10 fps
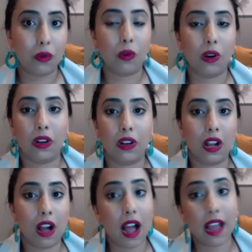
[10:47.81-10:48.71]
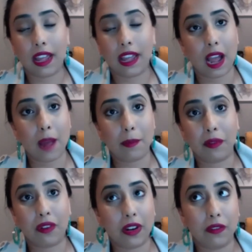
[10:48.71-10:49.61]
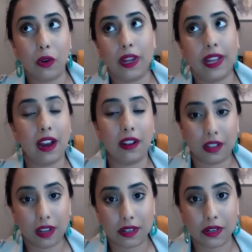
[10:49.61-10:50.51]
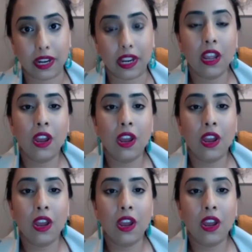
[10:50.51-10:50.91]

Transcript: or I can't, I'm afraid of going out of the country,